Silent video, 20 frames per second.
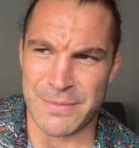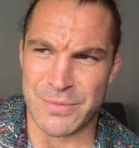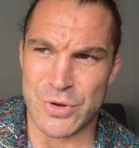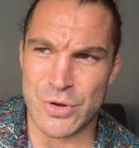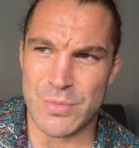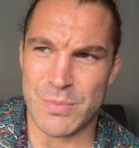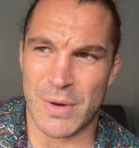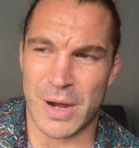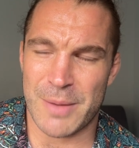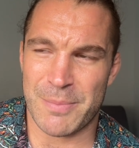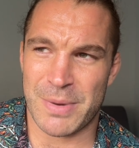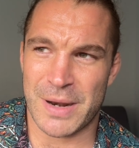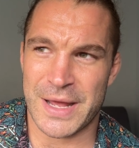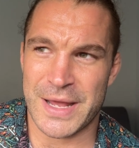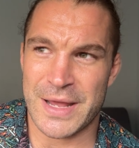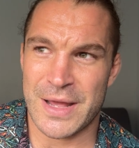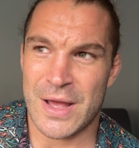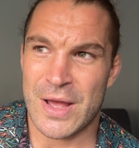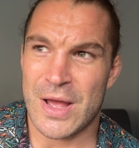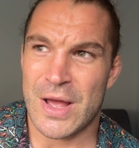You might
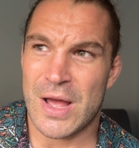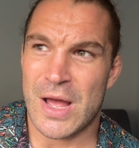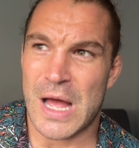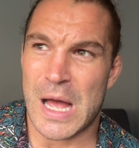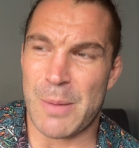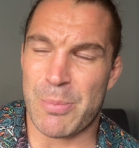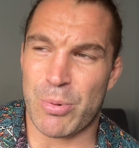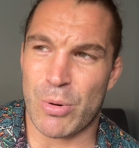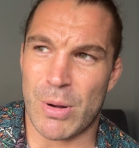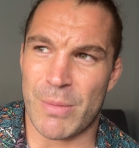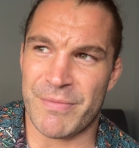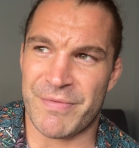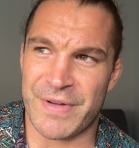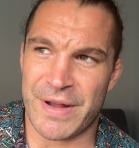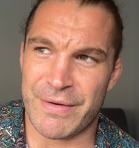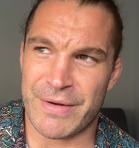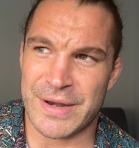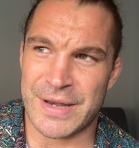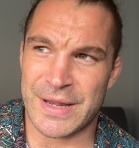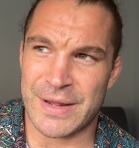play
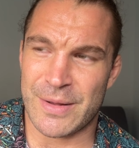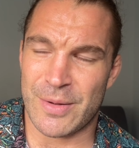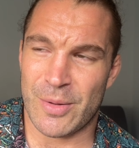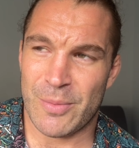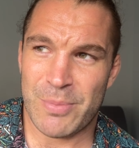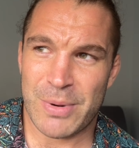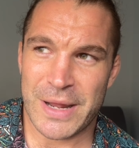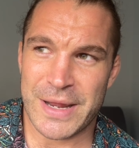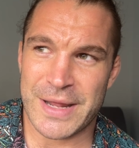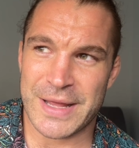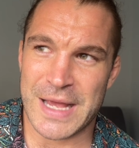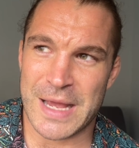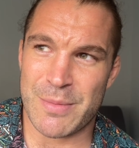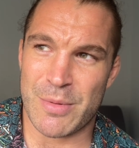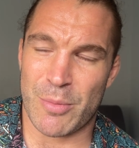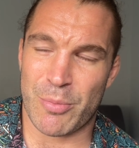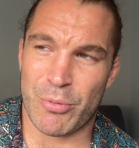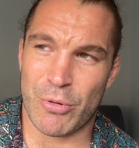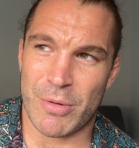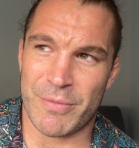the game
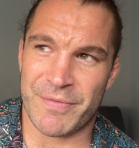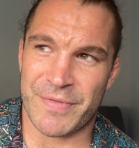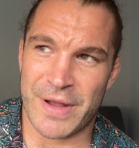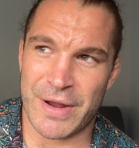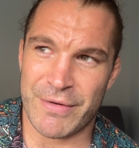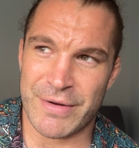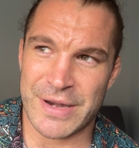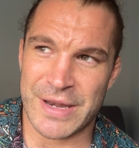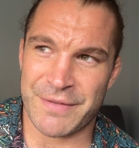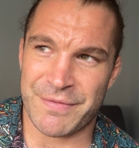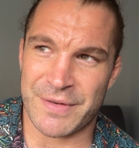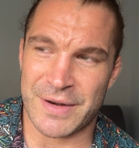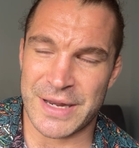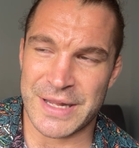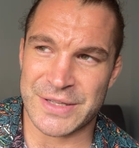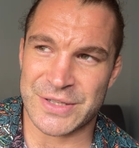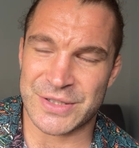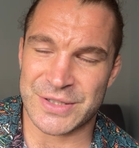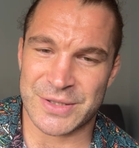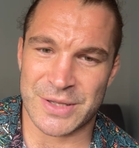at prop very differently
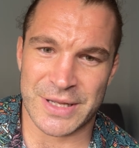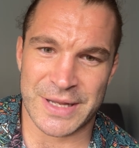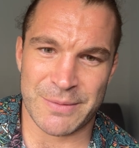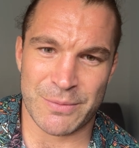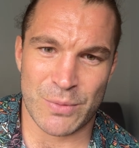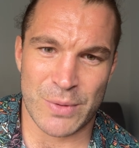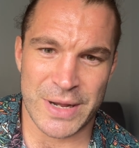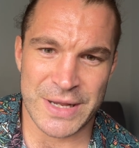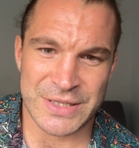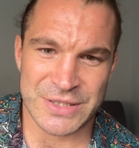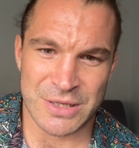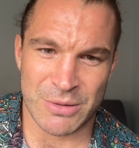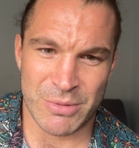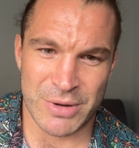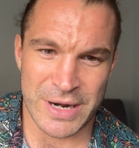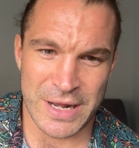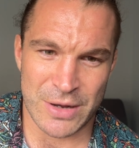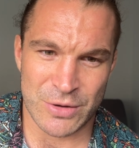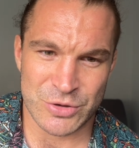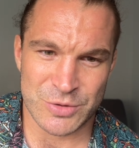to the way
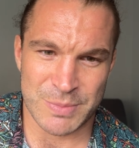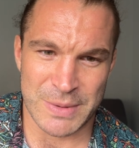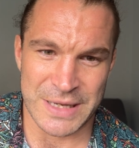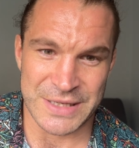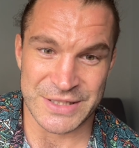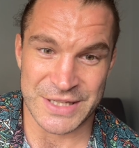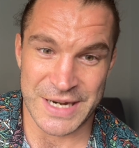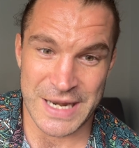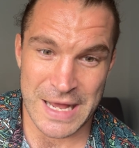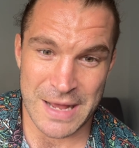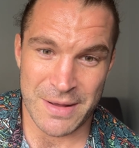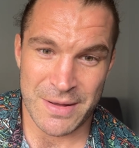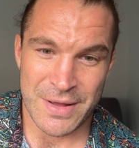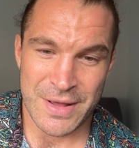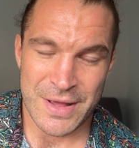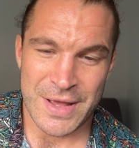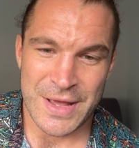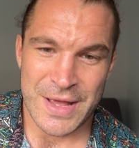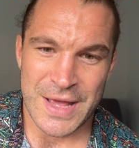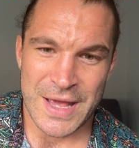someone else plays, and that
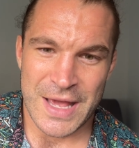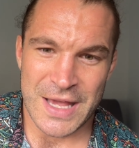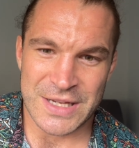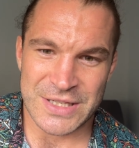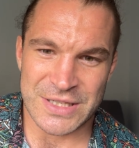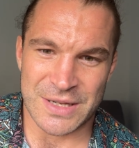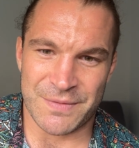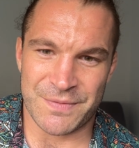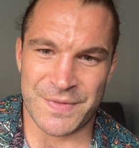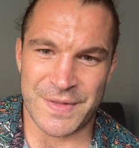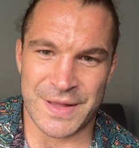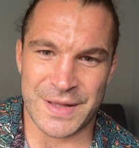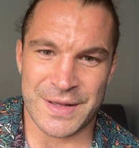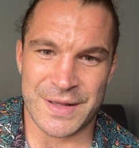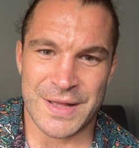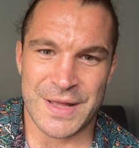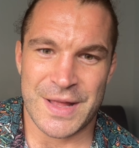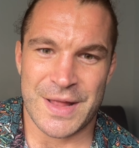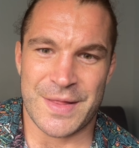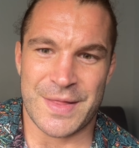is something
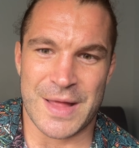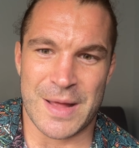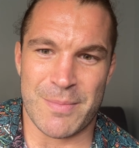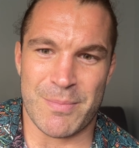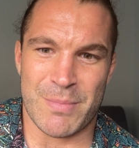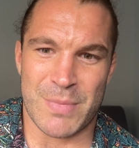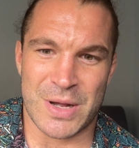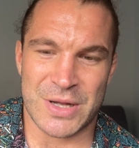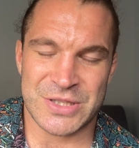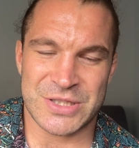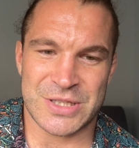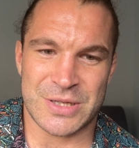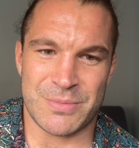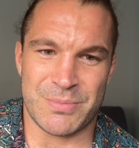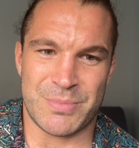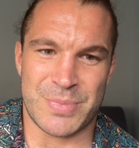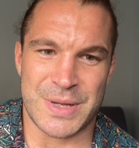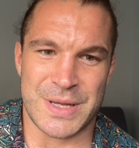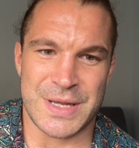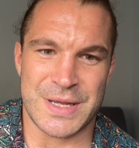that must
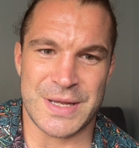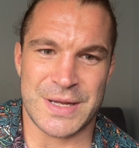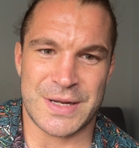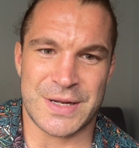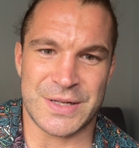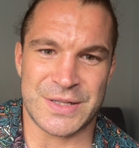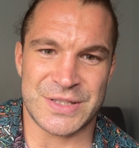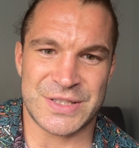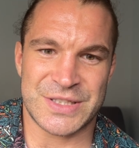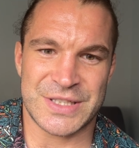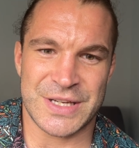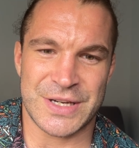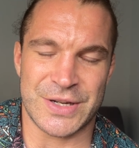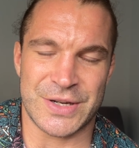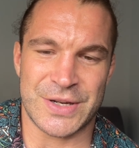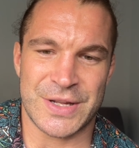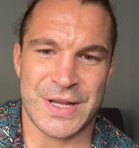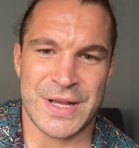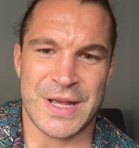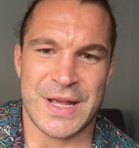be considered.